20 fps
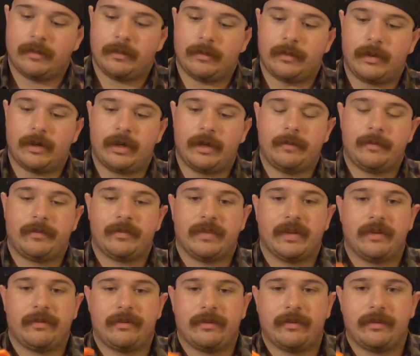But
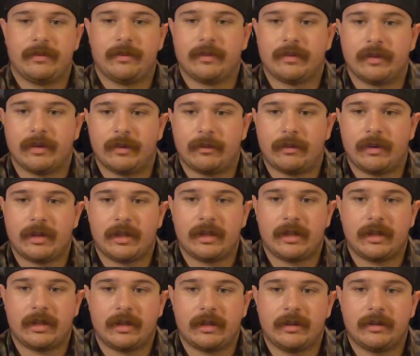if I wanted
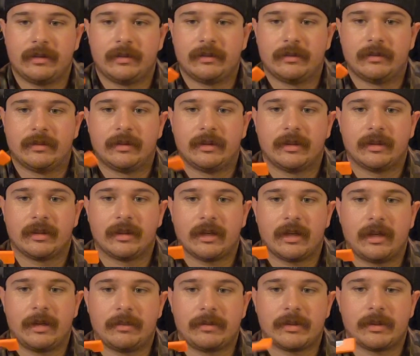to
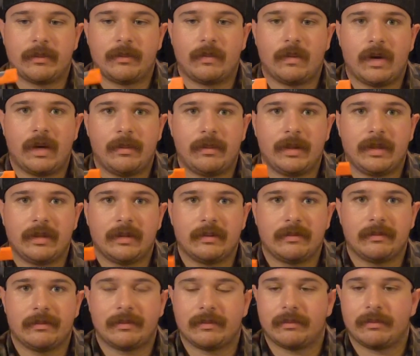cut up some webbing,